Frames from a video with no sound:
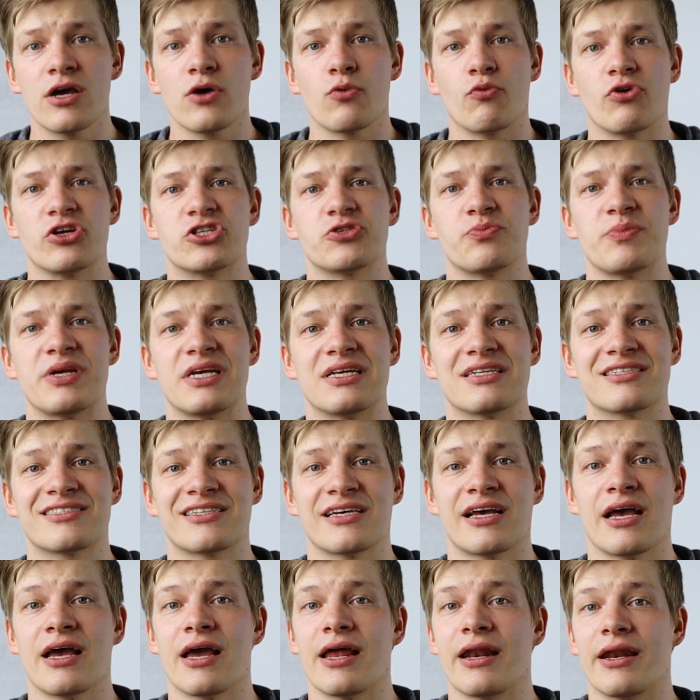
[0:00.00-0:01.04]
which means
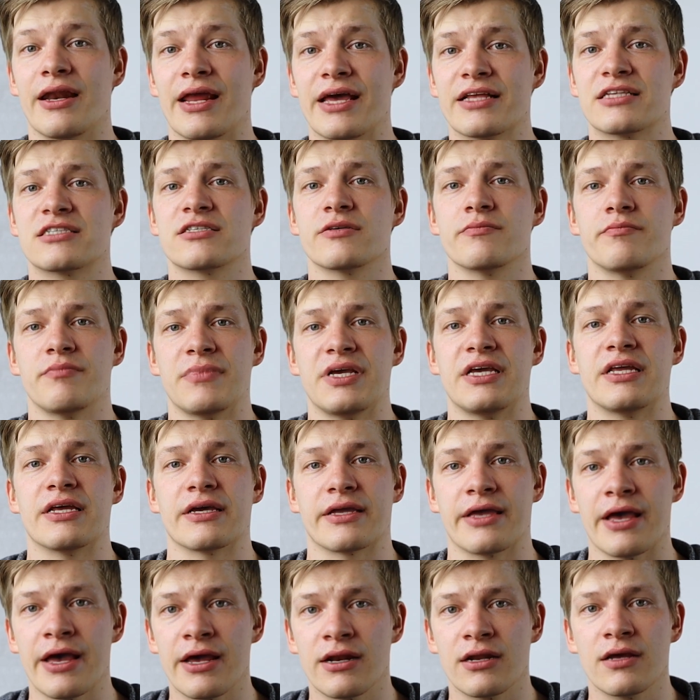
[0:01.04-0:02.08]
let's meet
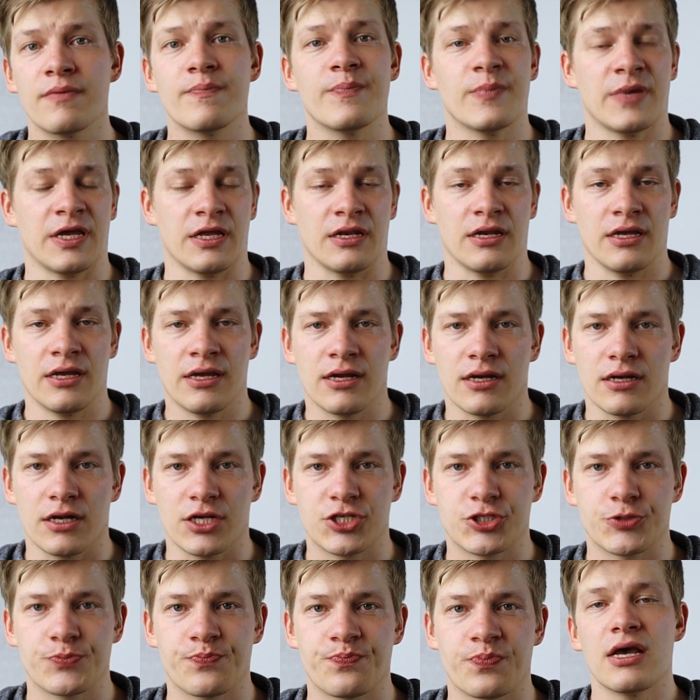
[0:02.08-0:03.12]
again in
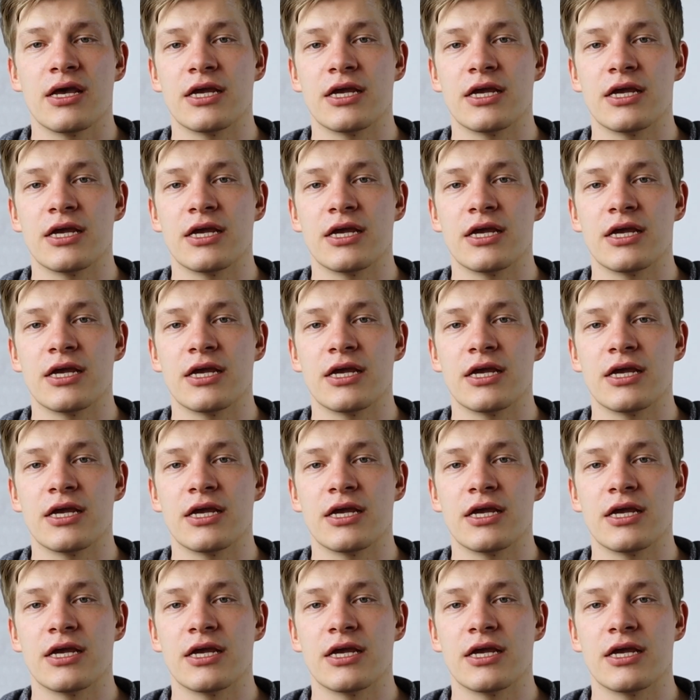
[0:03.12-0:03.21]
English.